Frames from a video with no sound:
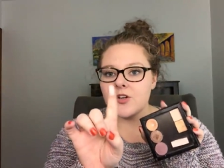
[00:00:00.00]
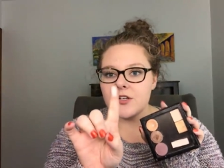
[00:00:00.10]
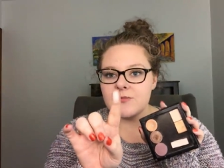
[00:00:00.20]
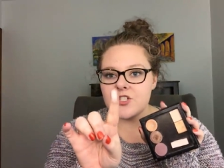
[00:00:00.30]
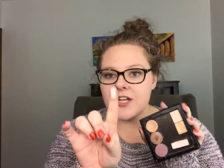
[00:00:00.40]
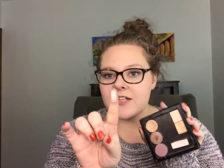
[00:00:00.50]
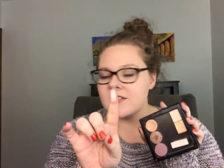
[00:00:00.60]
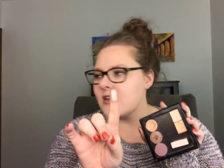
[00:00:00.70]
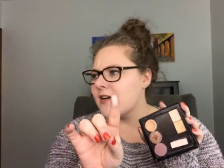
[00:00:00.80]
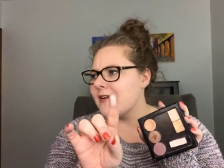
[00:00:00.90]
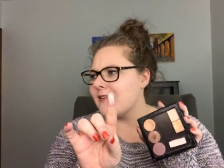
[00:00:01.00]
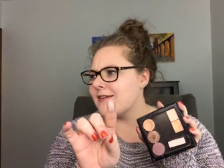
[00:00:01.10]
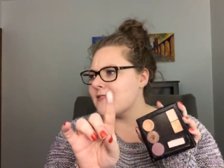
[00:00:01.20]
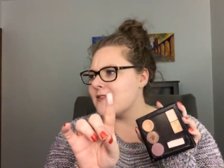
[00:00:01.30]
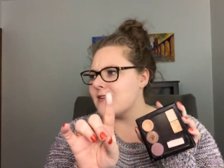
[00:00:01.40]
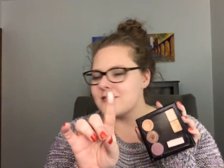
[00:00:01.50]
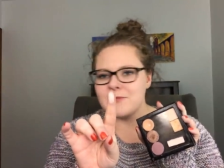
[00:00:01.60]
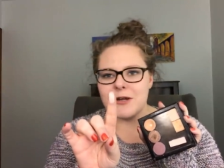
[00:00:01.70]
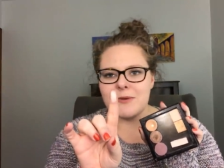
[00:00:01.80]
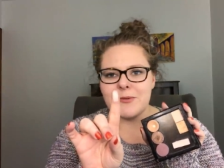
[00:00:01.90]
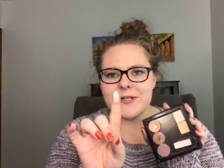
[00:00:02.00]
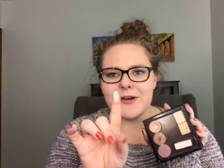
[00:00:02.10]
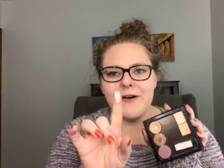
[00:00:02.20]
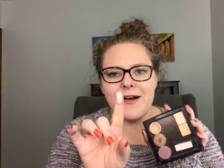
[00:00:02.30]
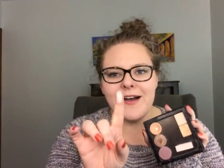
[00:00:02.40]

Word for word: cream shade. Sorry, I like saw someone out my window.